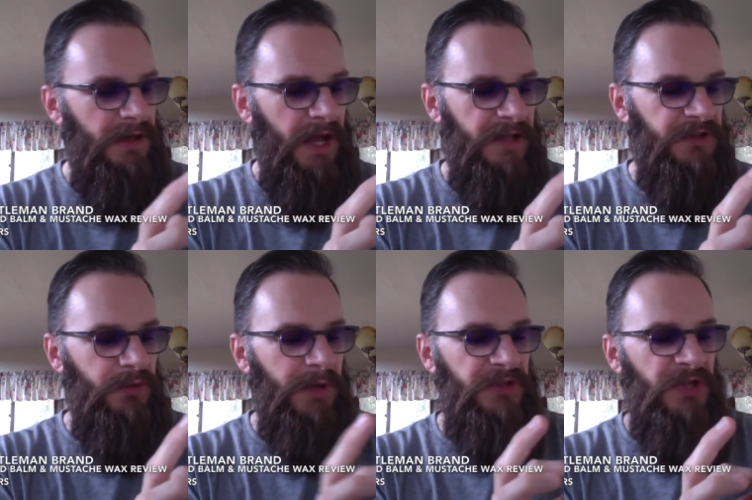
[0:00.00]
not
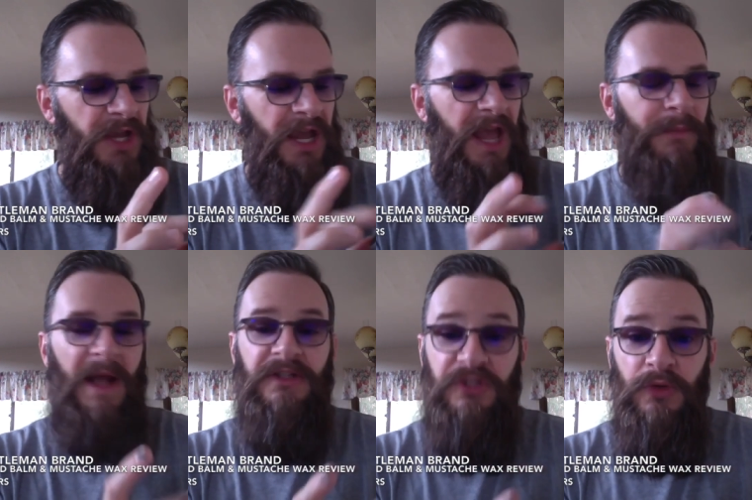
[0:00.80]
too much. And
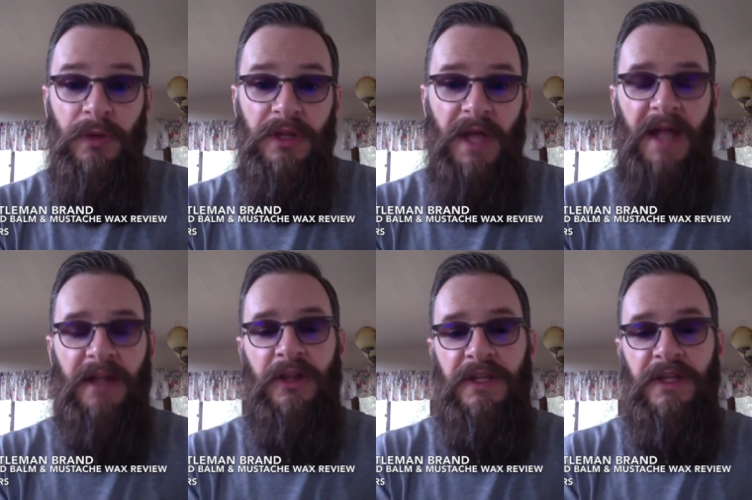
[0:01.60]
by doing that,